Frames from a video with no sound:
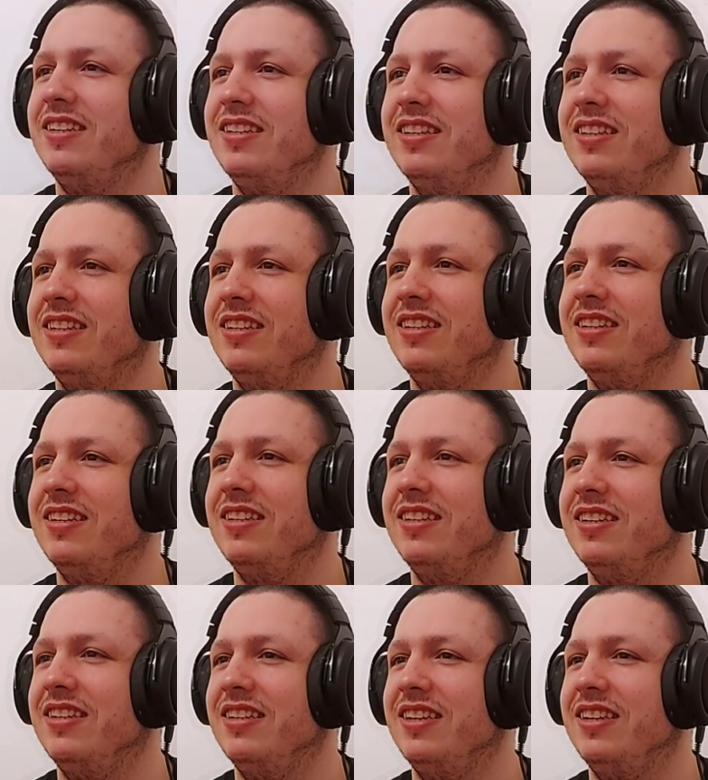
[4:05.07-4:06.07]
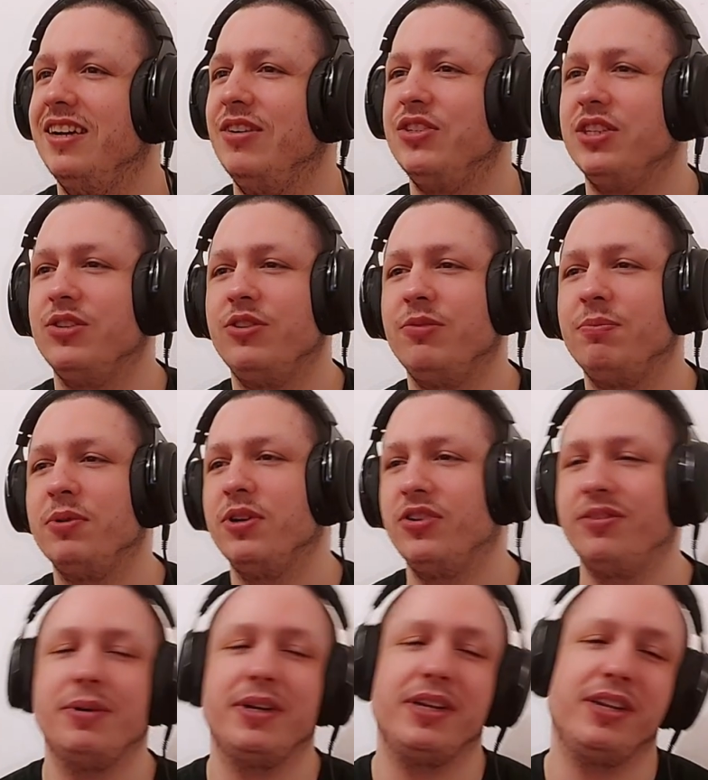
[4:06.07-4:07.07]
I wish I could
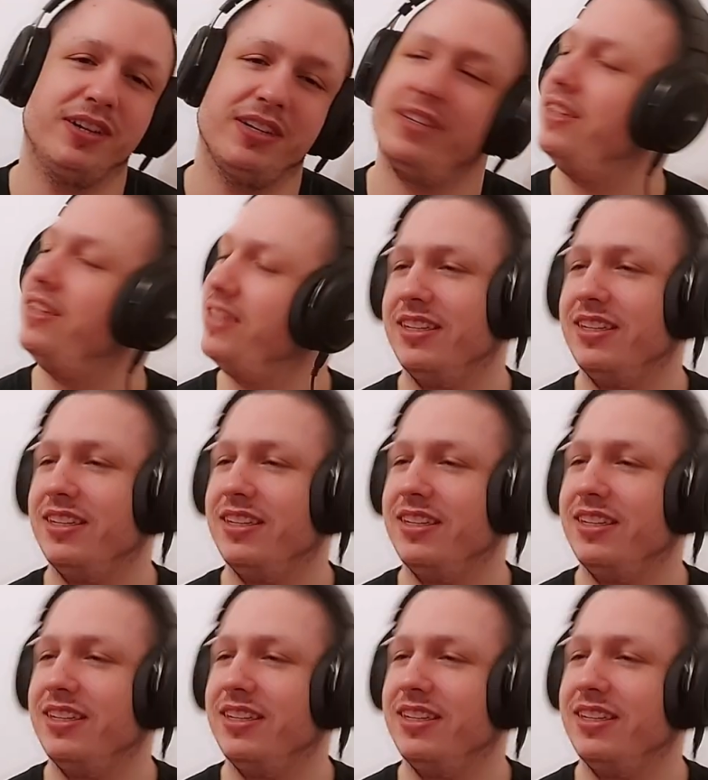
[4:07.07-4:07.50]
punch Spider.